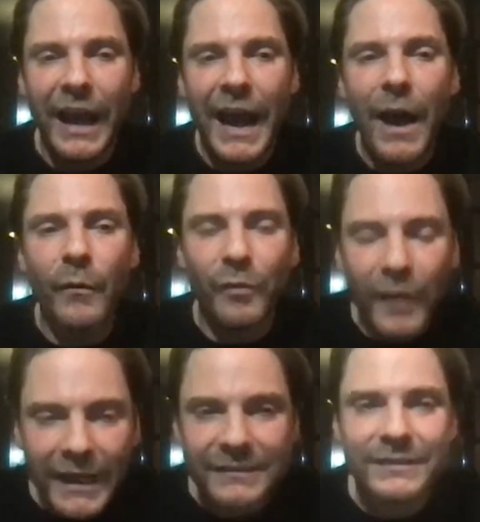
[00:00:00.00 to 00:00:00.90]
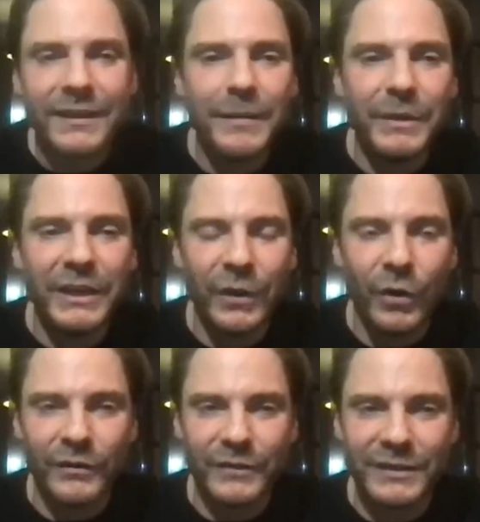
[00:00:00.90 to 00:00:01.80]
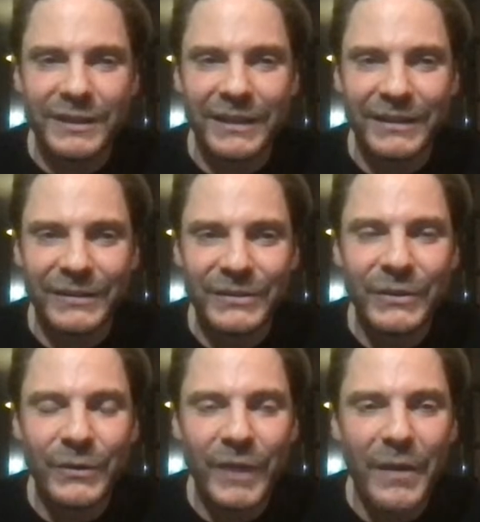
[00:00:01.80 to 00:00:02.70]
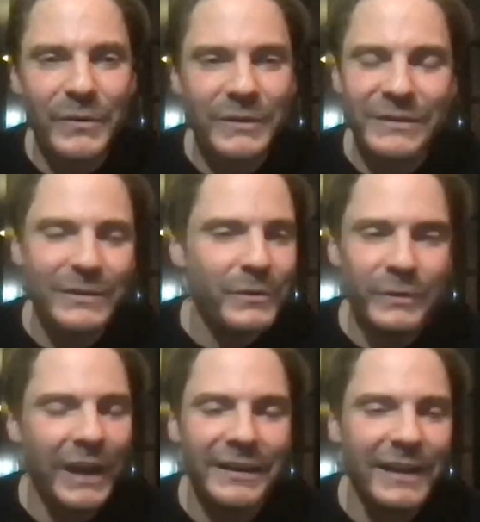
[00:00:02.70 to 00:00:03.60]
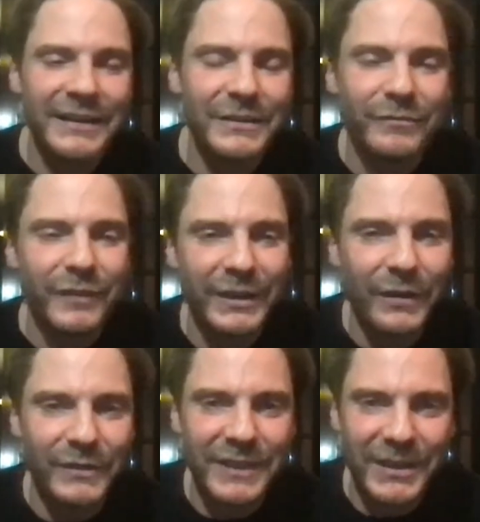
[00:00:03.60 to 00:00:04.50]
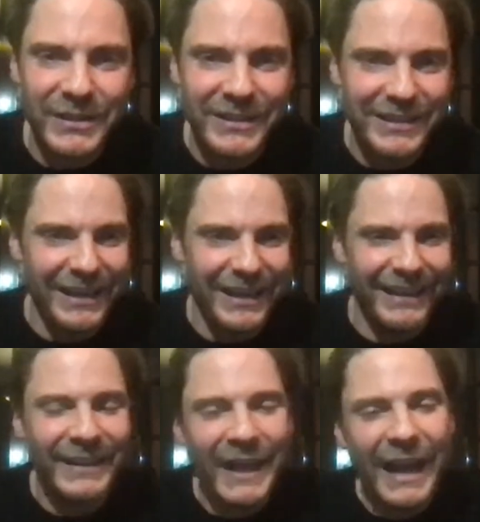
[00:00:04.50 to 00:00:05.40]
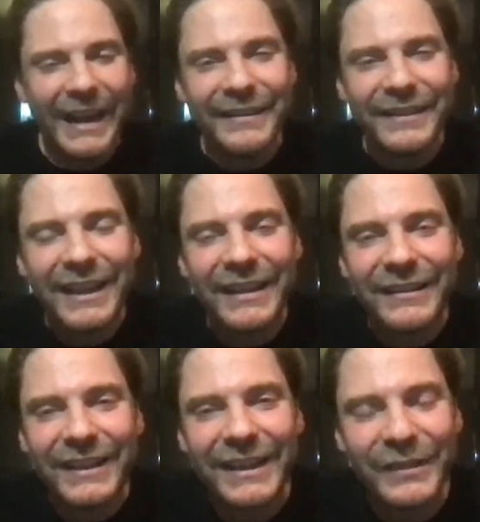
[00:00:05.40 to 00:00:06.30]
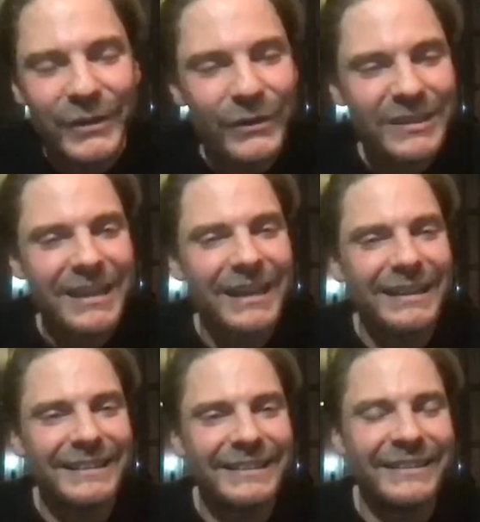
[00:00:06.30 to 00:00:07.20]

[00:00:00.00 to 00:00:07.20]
How they see me all of a sudden. So that was the way I had some funny conversations in the courtyard,